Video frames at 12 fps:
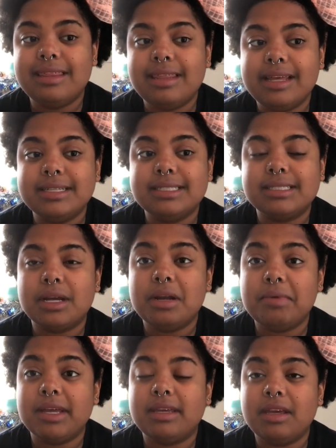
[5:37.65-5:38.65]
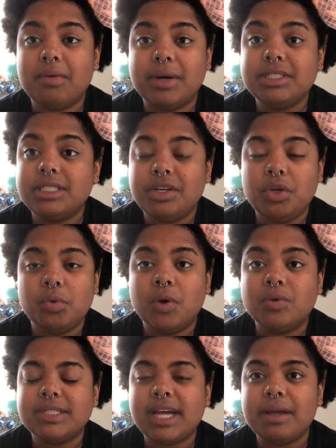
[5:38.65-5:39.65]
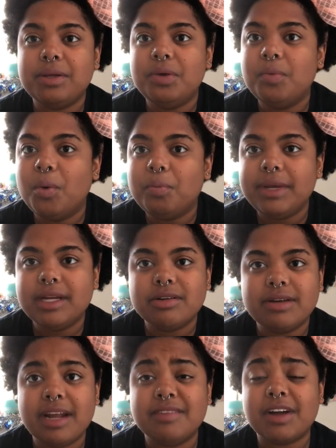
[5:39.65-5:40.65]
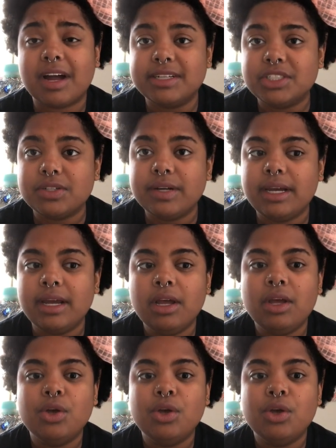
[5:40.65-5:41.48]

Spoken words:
This is gonna be a key question. You won't be in your native country.